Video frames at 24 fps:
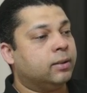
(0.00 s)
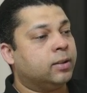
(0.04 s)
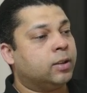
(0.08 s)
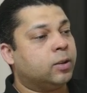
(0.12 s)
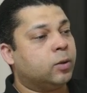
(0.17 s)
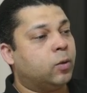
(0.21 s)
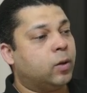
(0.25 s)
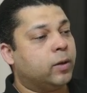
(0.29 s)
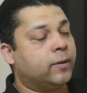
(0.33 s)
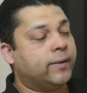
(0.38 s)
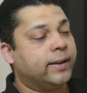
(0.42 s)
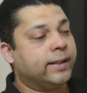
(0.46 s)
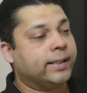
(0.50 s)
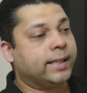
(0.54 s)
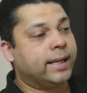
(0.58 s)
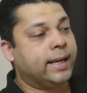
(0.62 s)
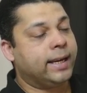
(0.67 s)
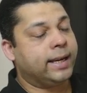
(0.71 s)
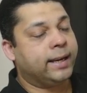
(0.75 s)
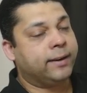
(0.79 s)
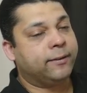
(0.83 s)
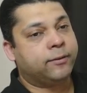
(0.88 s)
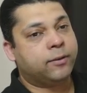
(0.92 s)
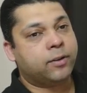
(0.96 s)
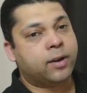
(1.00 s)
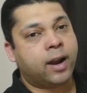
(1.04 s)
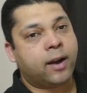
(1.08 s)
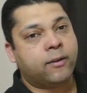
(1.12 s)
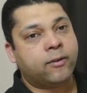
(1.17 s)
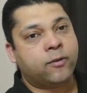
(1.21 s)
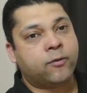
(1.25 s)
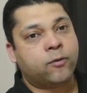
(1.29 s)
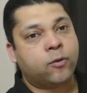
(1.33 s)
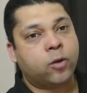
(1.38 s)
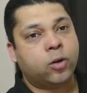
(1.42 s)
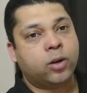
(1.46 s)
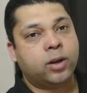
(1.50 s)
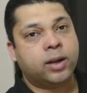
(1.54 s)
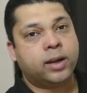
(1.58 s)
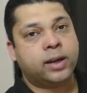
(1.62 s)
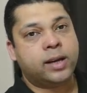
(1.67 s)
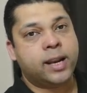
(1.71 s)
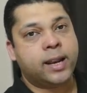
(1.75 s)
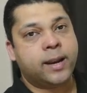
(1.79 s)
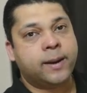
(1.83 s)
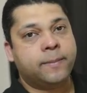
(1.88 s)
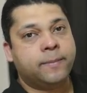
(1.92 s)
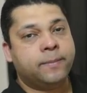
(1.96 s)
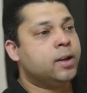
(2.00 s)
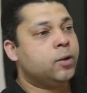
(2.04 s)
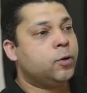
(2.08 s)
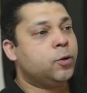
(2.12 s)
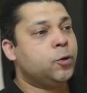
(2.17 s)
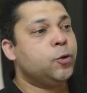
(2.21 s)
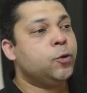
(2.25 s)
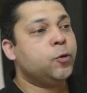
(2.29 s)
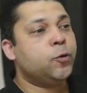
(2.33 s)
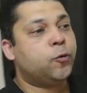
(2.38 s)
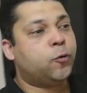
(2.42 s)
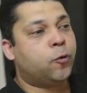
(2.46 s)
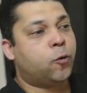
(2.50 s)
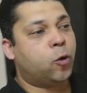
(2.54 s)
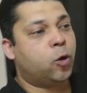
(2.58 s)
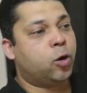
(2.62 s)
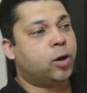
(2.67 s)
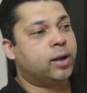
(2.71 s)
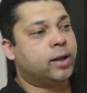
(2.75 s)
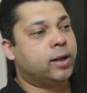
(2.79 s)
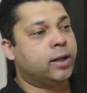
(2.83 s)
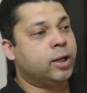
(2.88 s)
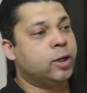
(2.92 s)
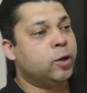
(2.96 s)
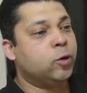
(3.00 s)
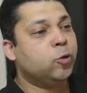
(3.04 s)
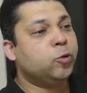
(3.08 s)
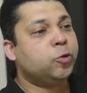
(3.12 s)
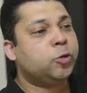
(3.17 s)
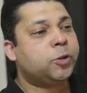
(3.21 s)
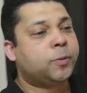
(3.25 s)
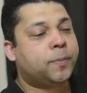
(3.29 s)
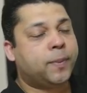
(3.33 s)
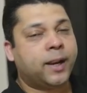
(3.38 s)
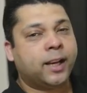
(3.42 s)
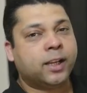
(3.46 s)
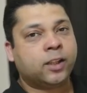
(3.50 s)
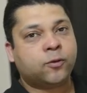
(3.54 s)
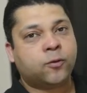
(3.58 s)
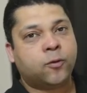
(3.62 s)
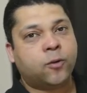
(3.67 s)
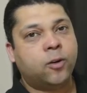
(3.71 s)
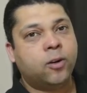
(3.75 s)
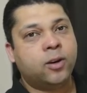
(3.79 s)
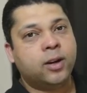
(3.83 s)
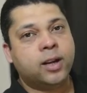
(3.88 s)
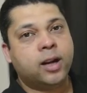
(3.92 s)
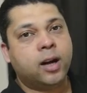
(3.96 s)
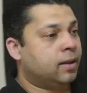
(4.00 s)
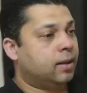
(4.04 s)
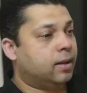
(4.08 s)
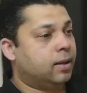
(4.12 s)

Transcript: so what we are saying, if you have a folder name, new folder, new space folder,